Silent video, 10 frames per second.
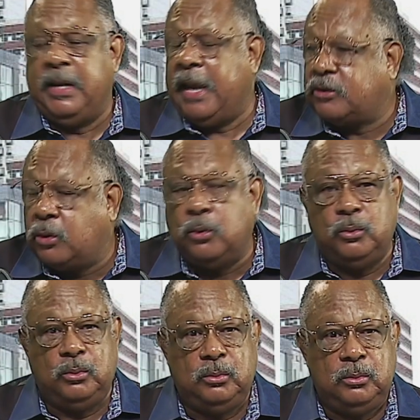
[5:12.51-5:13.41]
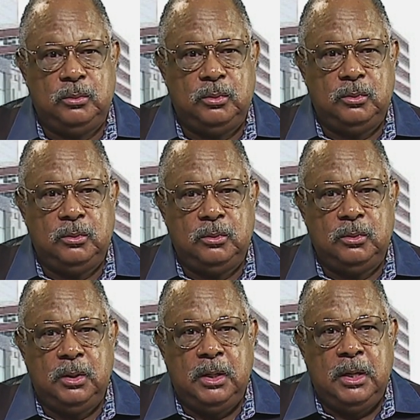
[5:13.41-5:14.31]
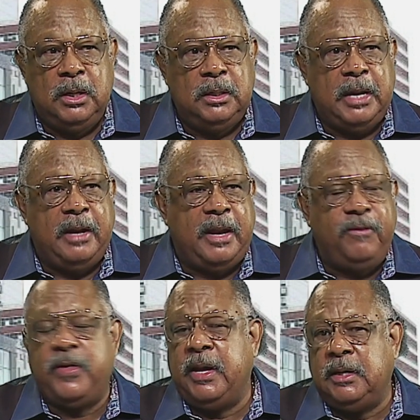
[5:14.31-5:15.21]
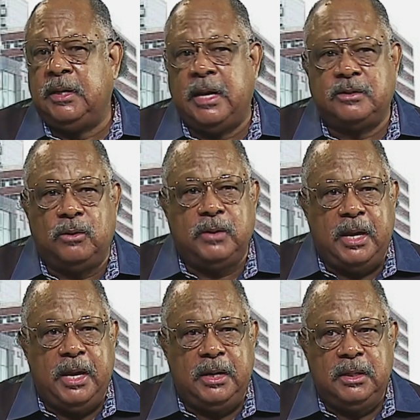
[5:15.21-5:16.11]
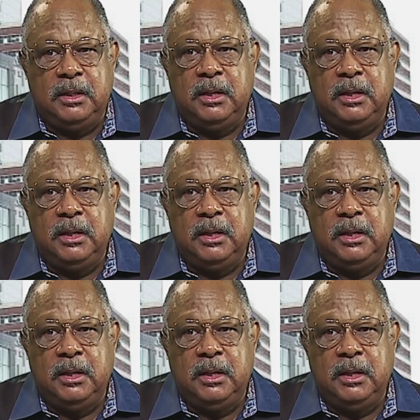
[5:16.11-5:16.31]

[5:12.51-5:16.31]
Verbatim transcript: and that's cool. That they think that that's okay.